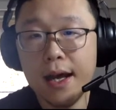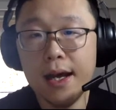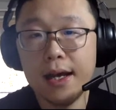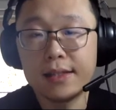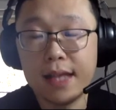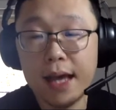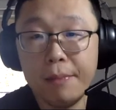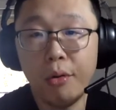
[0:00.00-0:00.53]

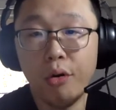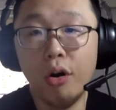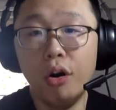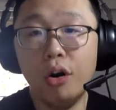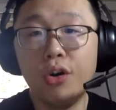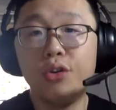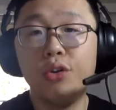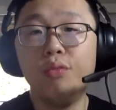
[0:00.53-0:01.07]

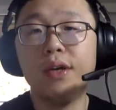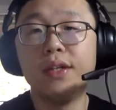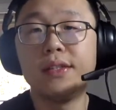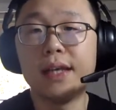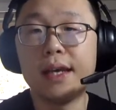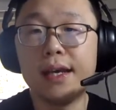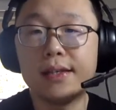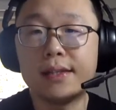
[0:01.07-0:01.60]
example, you will
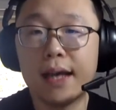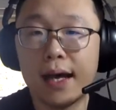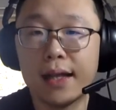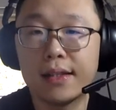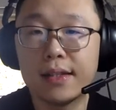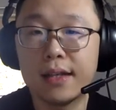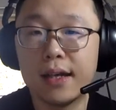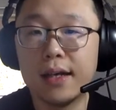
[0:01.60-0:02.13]
see
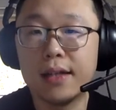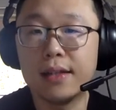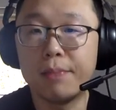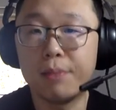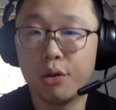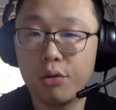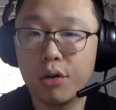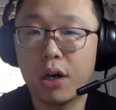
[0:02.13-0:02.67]
that the
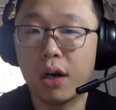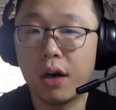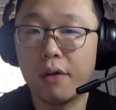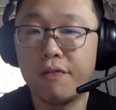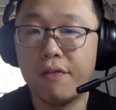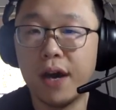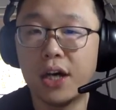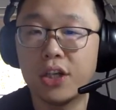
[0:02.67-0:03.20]
blue
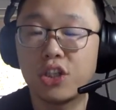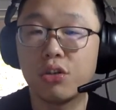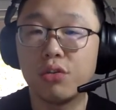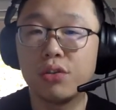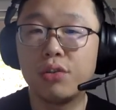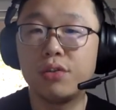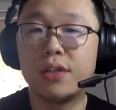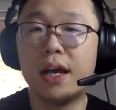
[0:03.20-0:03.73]
curve shows
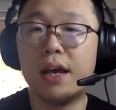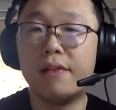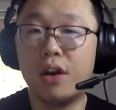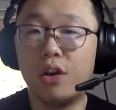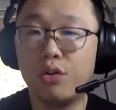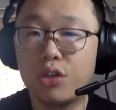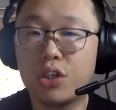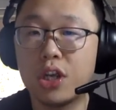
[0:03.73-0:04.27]
you the
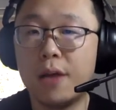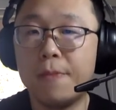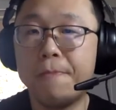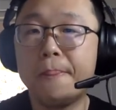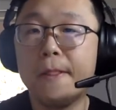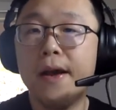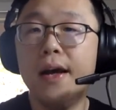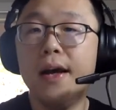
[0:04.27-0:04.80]
evolution
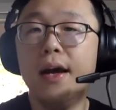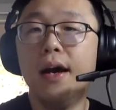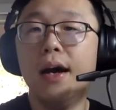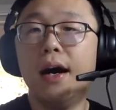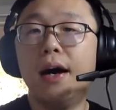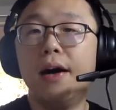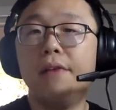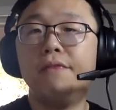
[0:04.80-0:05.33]

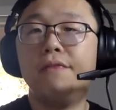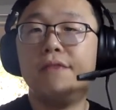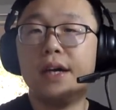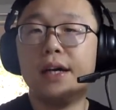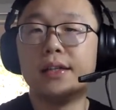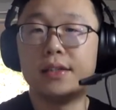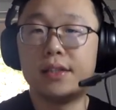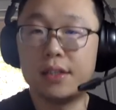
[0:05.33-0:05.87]
of
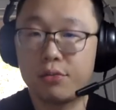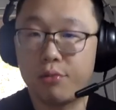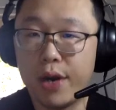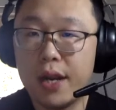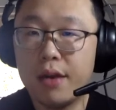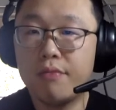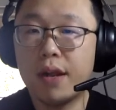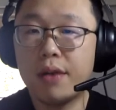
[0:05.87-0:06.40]
the
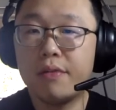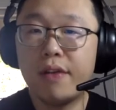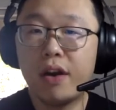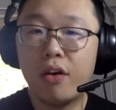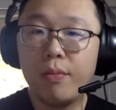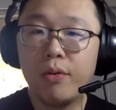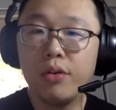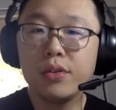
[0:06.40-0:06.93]
discrete random
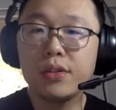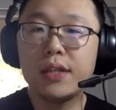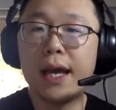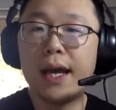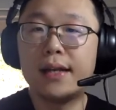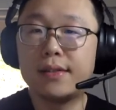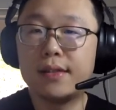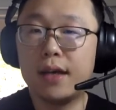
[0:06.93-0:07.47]
variables,
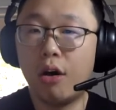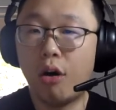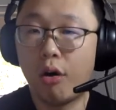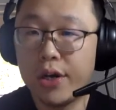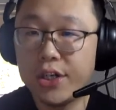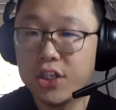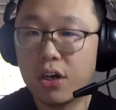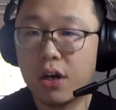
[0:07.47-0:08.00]
and the
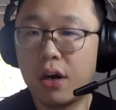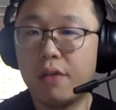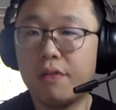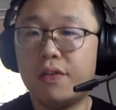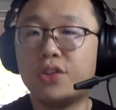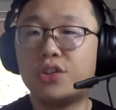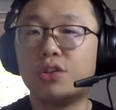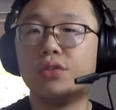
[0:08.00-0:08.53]
orange curve
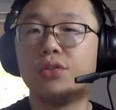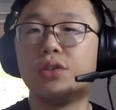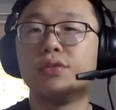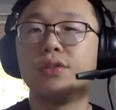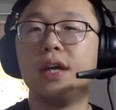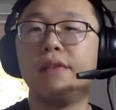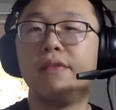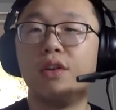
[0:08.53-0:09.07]
shows you
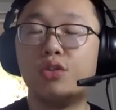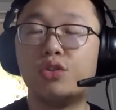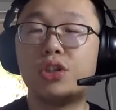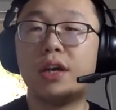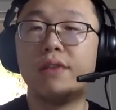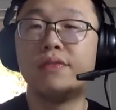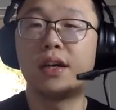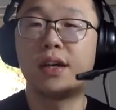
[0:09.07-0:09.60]
the
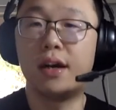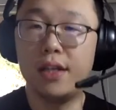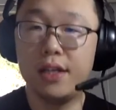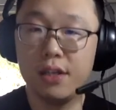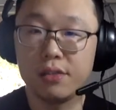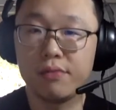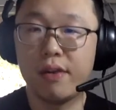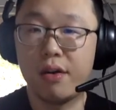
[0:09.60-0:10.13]
evolution of the
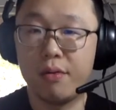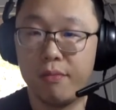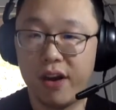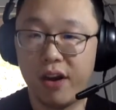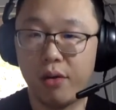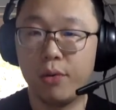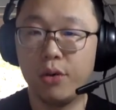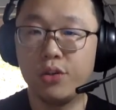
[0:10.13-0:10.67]
continuous random
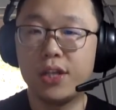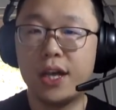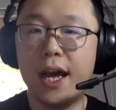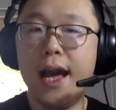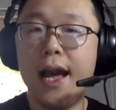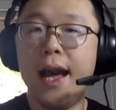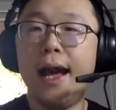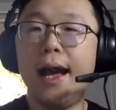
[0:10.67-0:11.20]
variables.
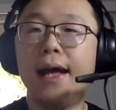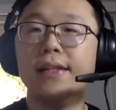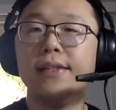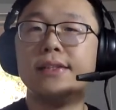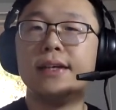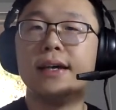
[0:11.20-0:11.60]
And